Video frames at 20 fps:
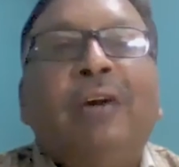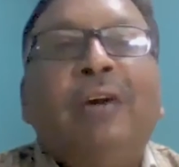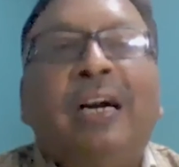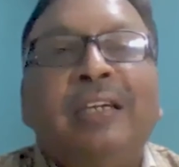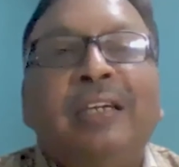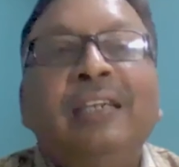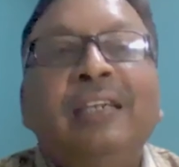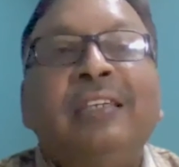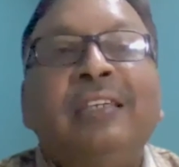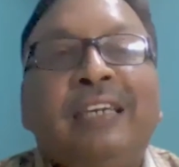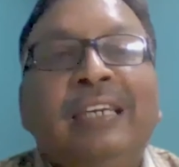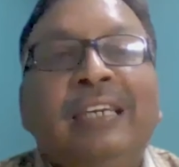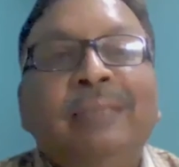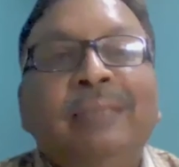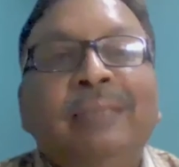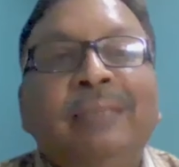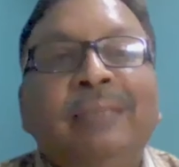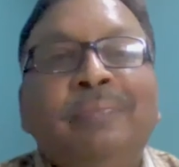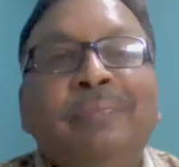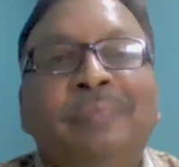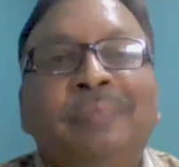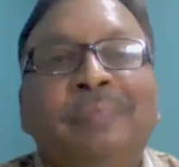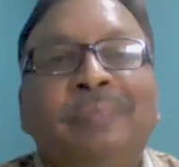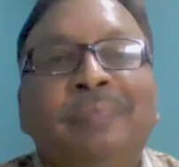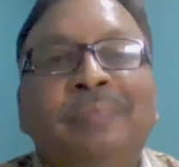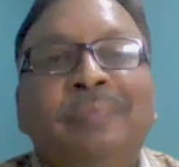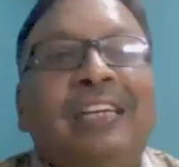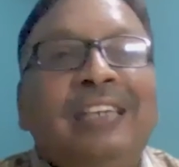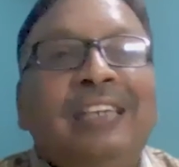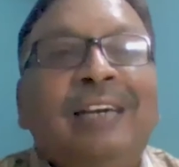At that time,
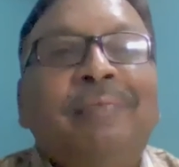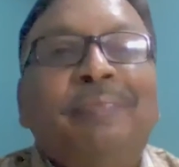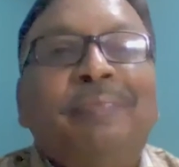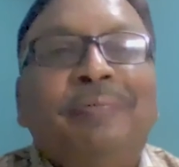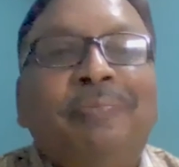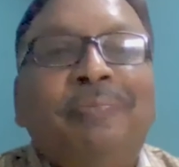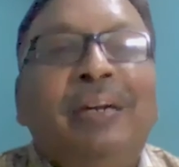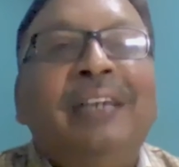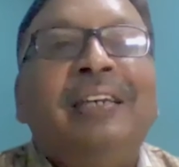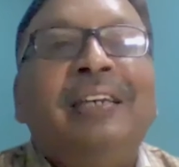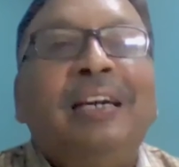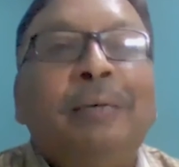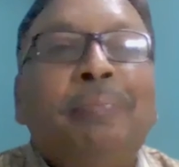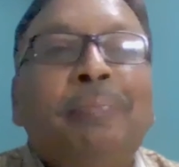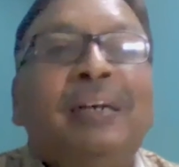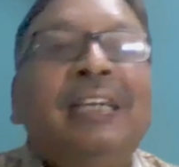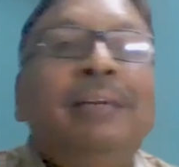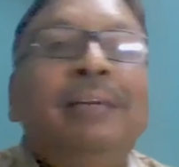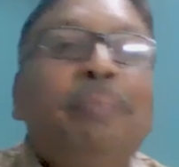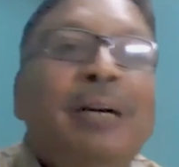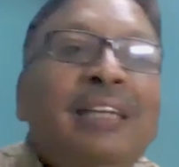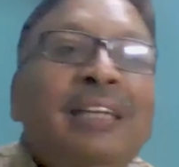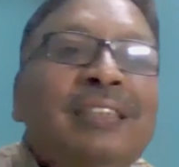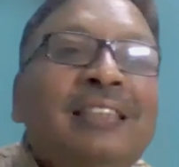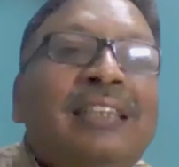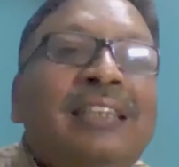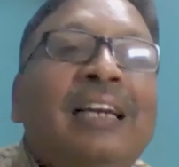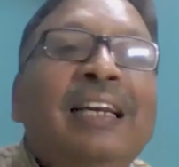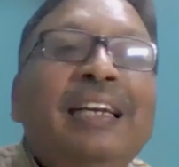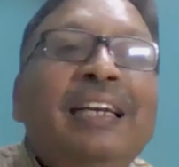China minted money by
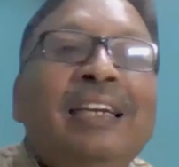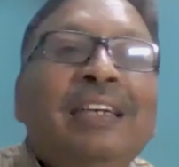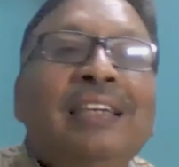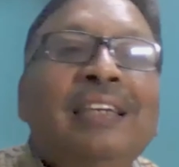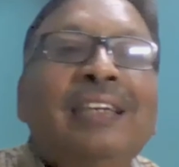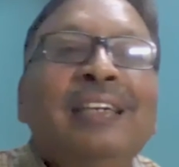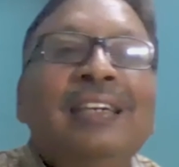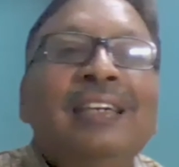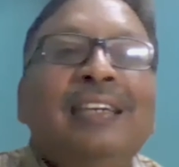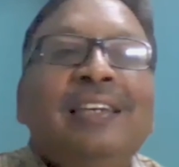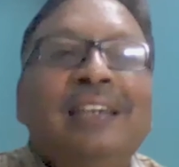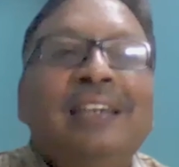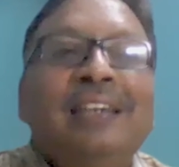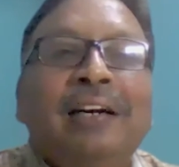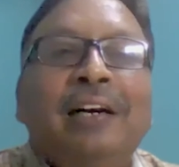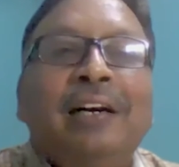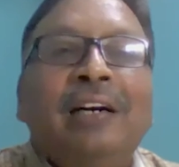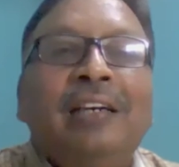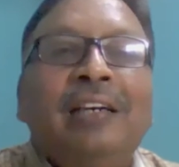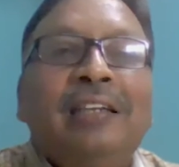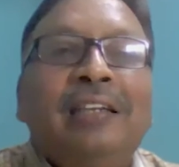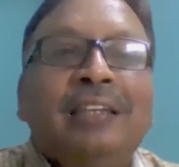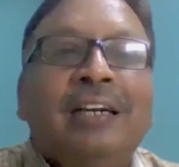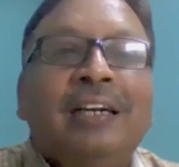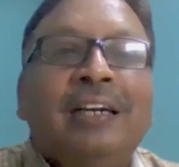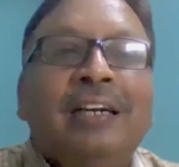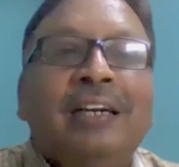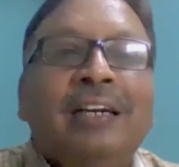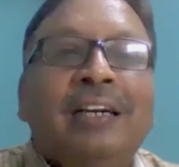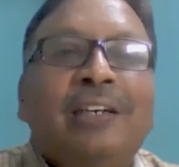selling
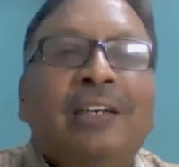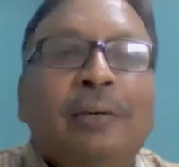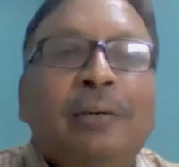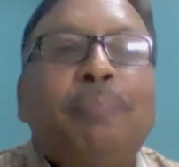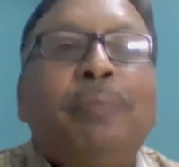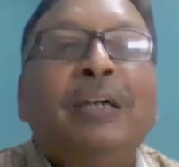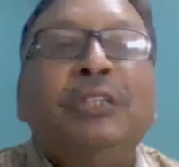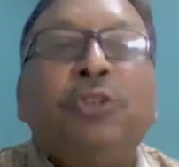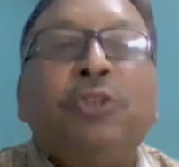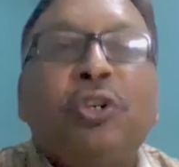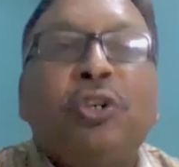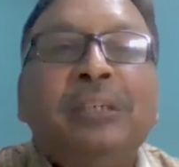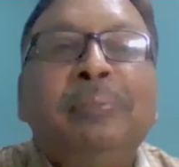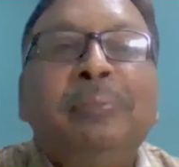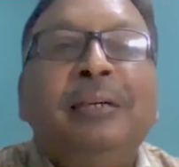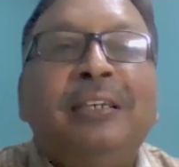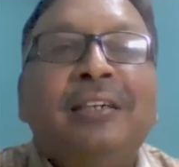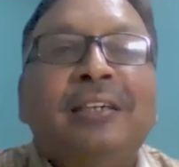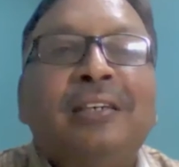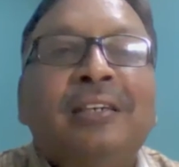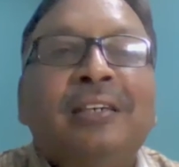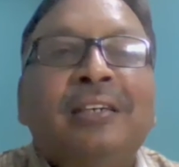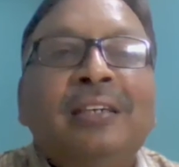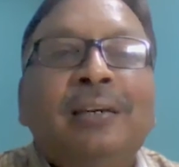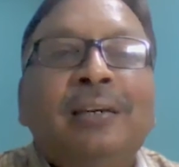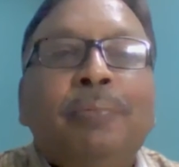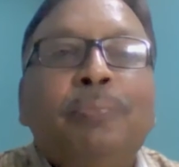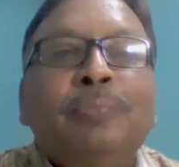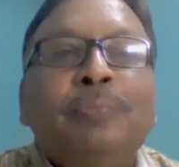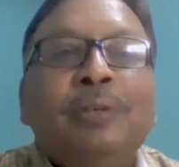that pulse oximeter.
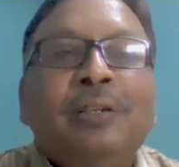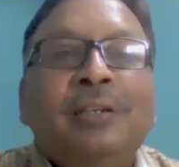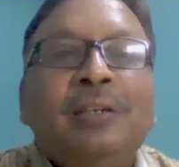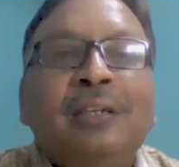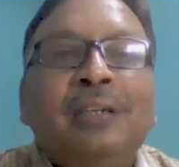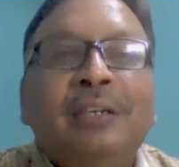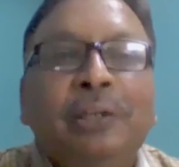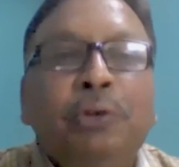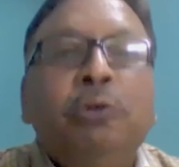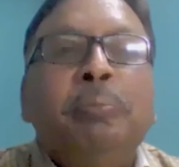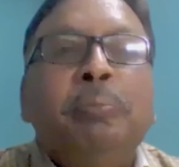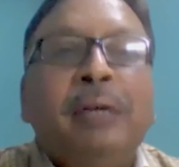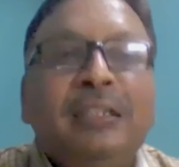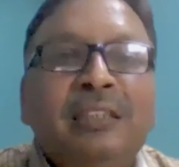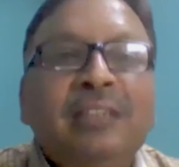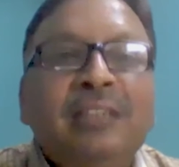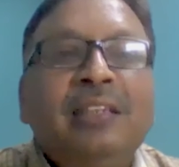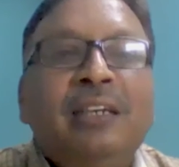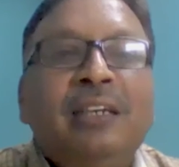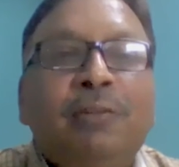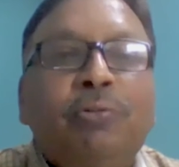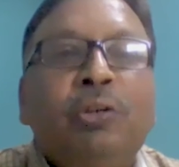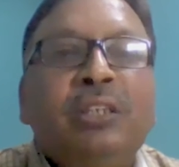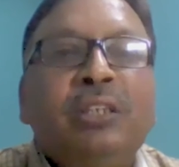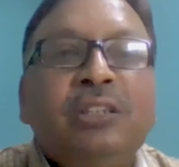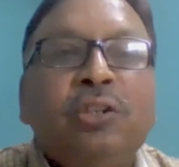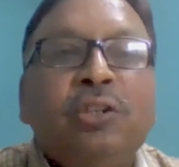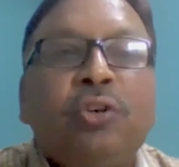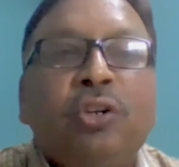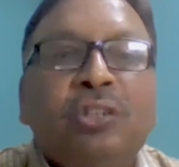Do you imagine that what
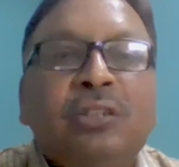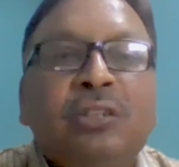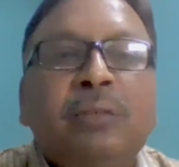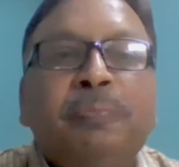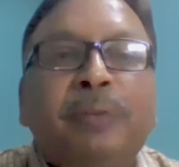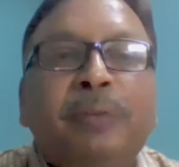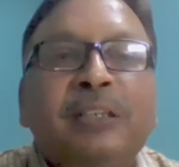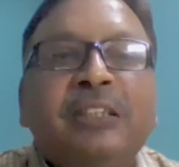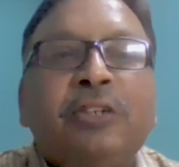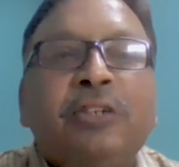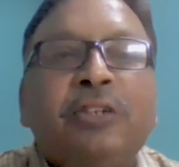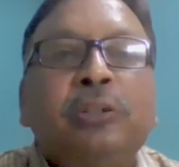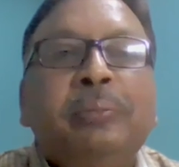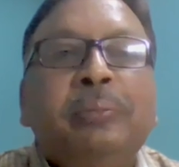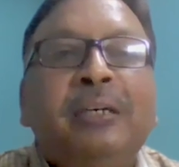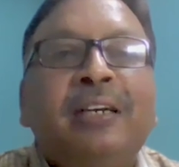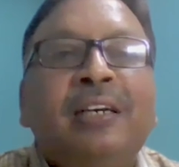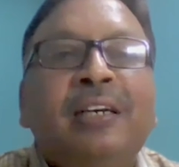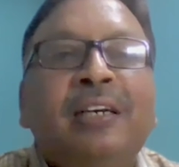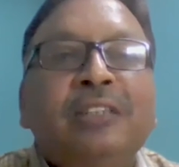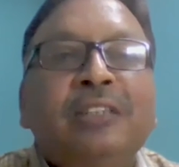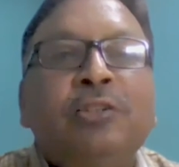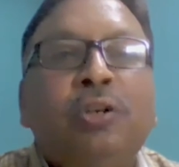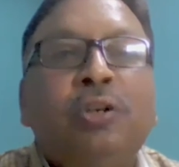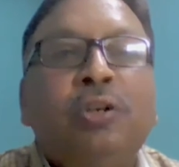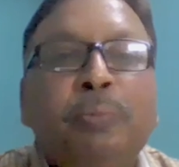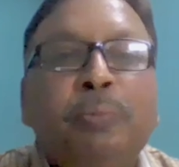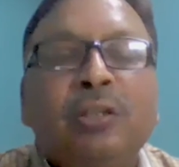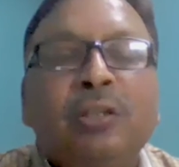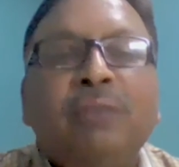is the cost of pulse oximeter? It is
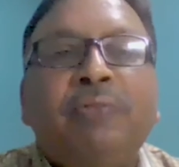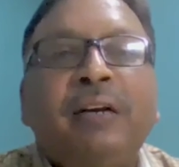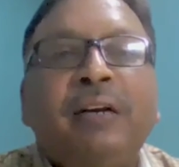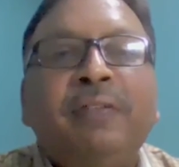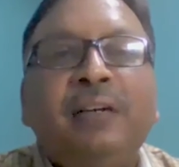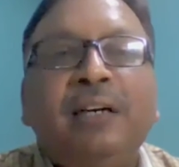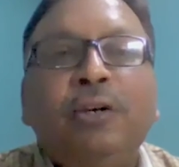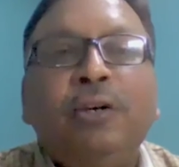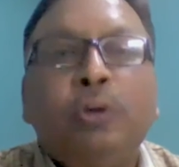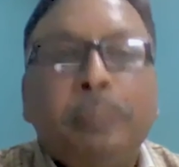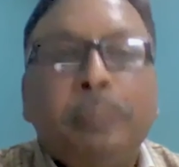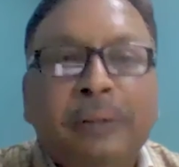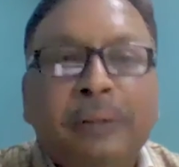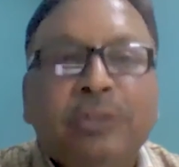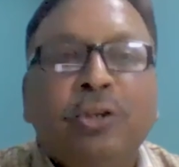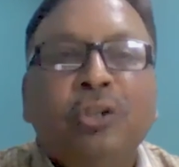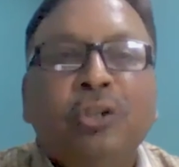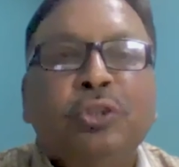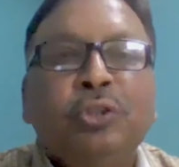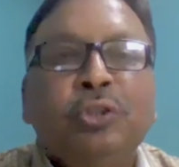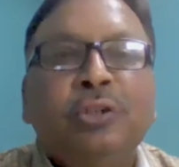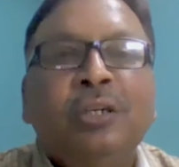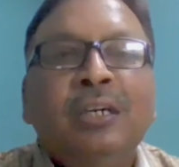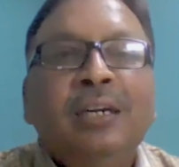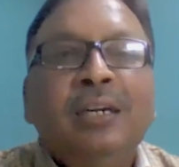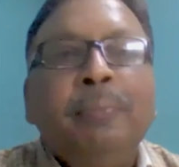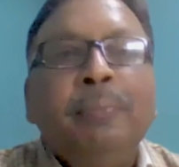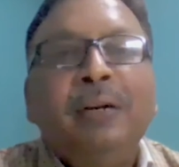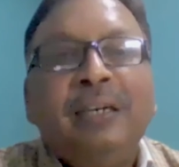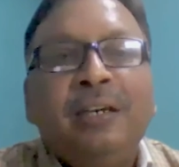not more than 500 rupees also.
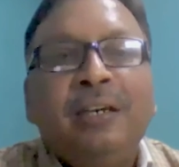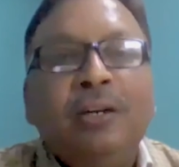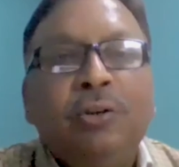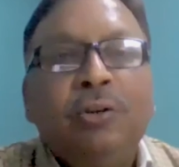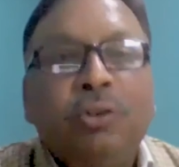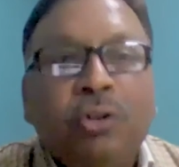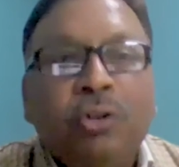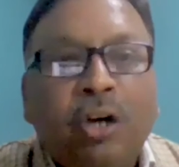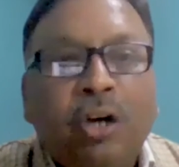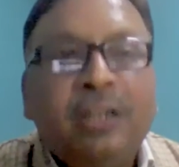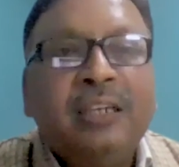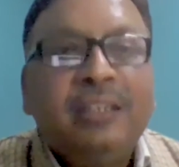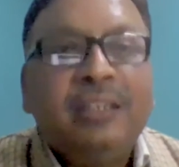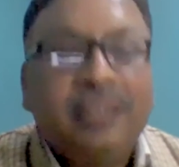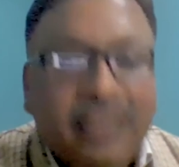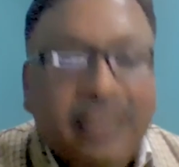But not